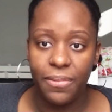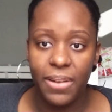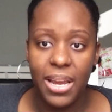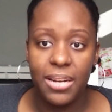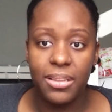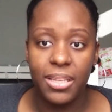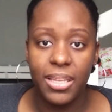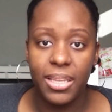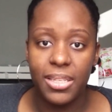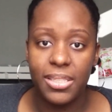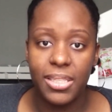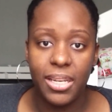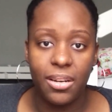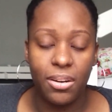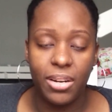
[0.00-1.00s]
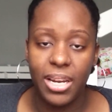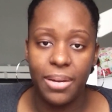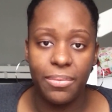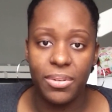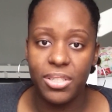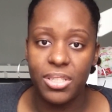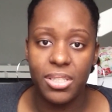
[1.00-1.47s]
finally they said,
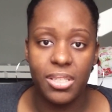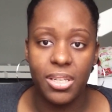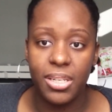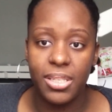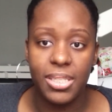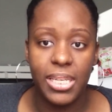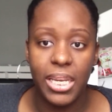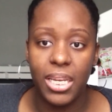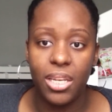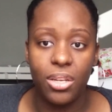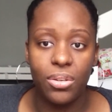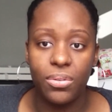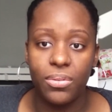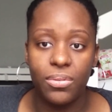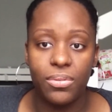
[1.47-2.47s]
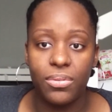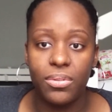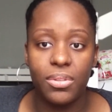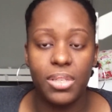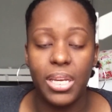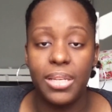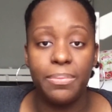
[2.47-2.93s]
okay, we're just going to take you
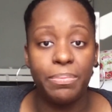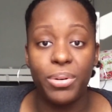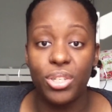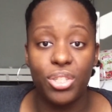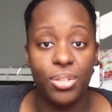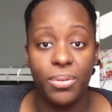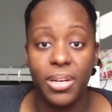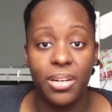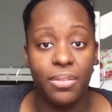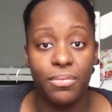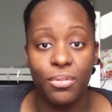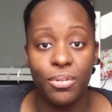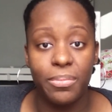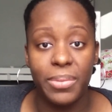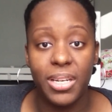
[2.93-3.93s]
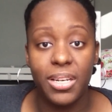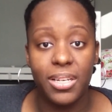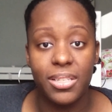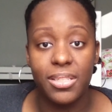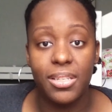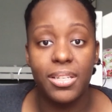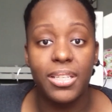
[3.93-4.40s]
and put you in a room,
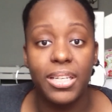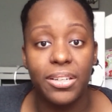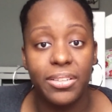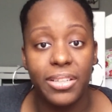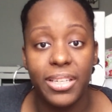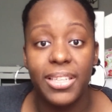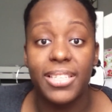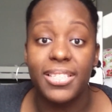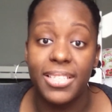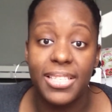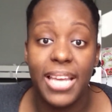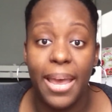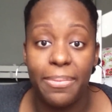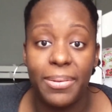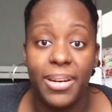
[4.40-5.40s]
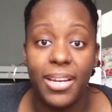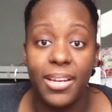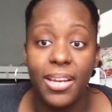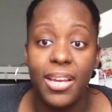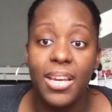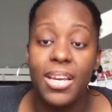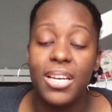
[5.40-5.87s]
because clearly this is happening.
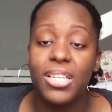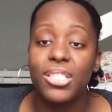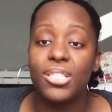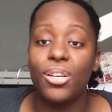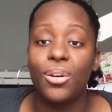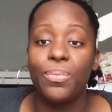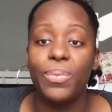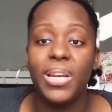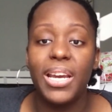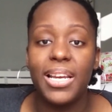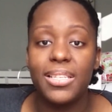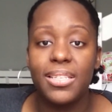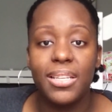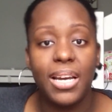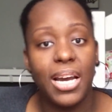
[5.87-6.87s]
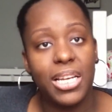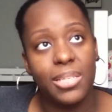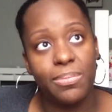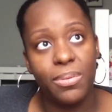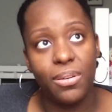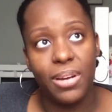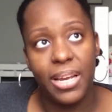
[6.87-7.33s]
So we got to the
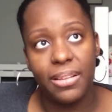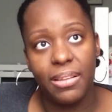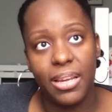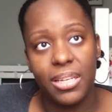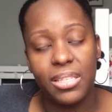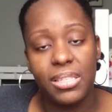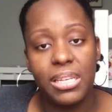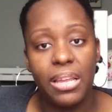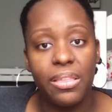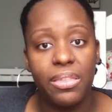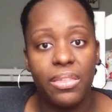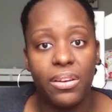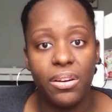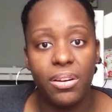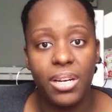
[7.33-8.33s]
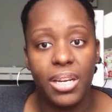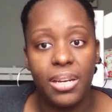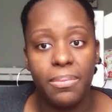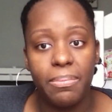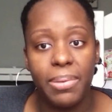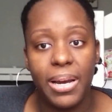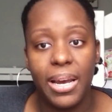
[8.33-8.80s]
hospital at like
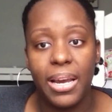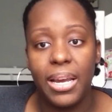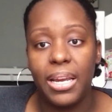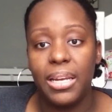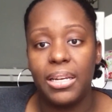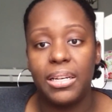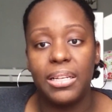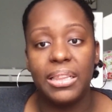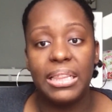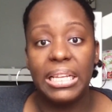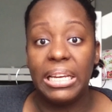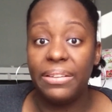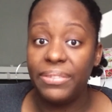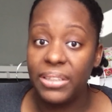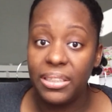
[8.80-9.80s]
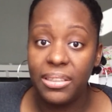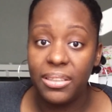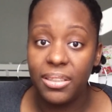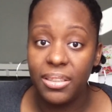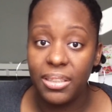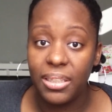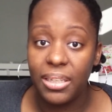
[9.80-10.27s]
10:30. By 11,